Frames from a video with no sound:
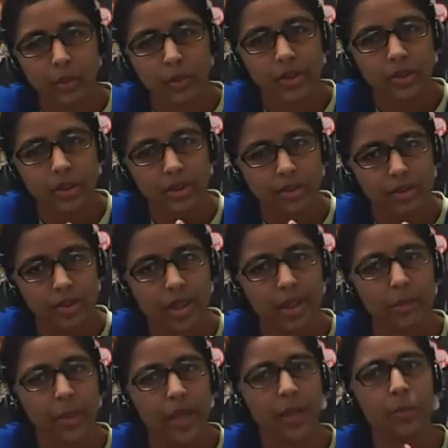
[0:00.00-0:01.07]
which is
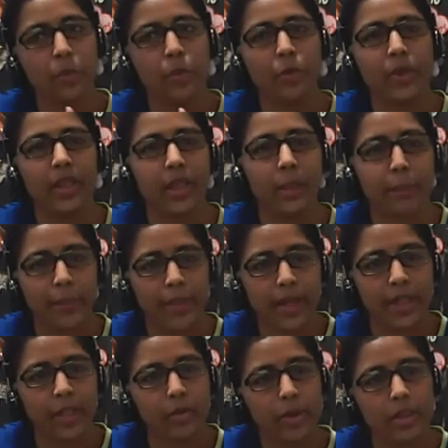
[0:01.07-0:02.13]
done by moving the
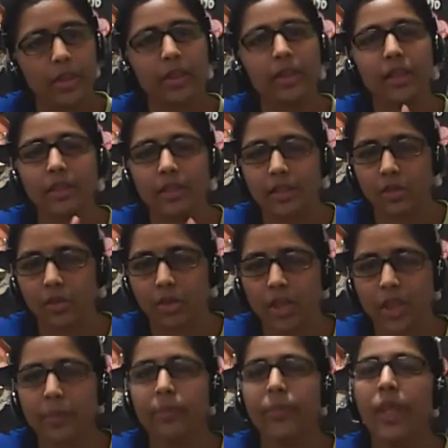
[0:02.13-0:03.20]
part within the
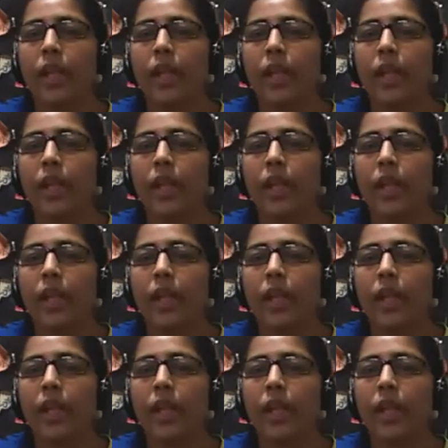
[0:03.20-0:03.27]
system,